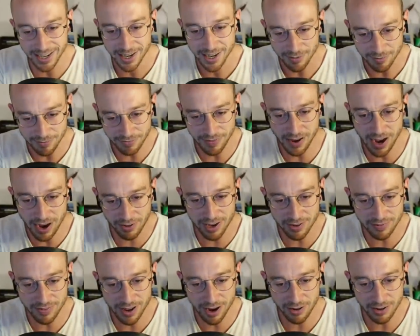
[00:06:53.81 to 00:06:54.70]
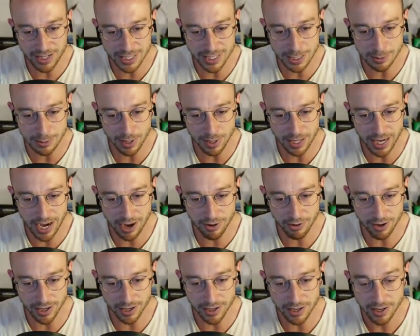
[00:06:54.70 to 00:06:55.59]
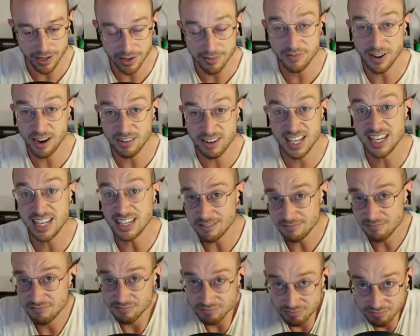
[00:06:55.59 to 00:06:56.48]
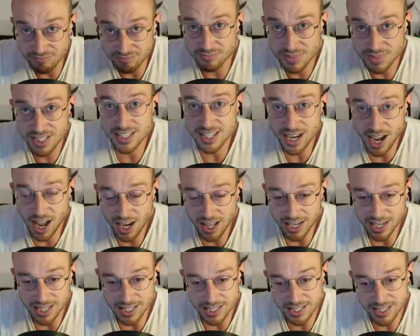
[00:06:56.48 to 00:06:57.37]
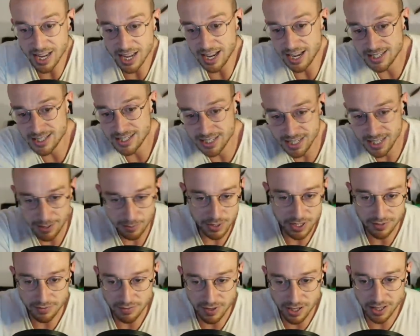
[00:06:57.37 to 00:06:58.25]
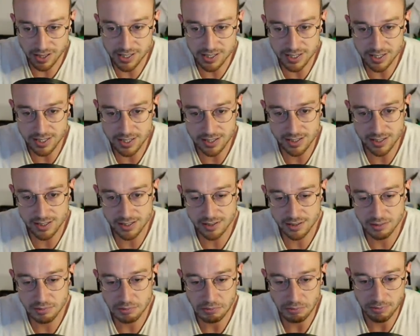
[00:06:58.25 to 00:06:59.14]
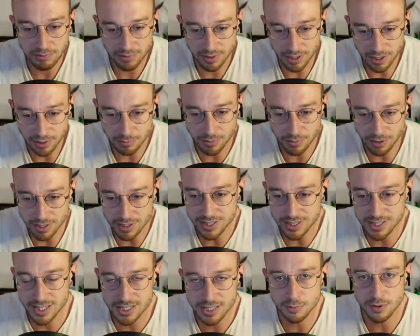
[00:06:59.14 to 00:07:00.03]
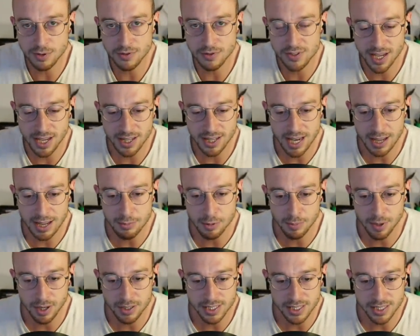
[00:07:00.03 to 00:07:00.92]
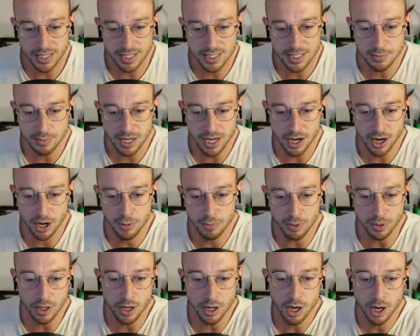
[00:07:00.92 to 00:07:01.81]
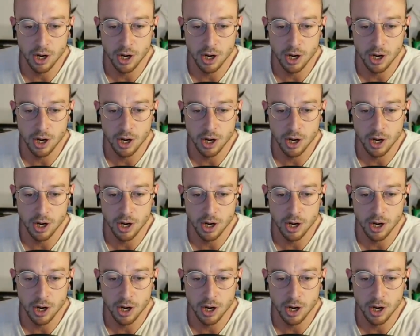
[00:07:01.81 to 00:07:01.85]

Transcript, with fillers: Very, very disciplinarian, very Stalinist. Yet he seems to think this is, you know, consistent with saying the Labour Party needs to be open.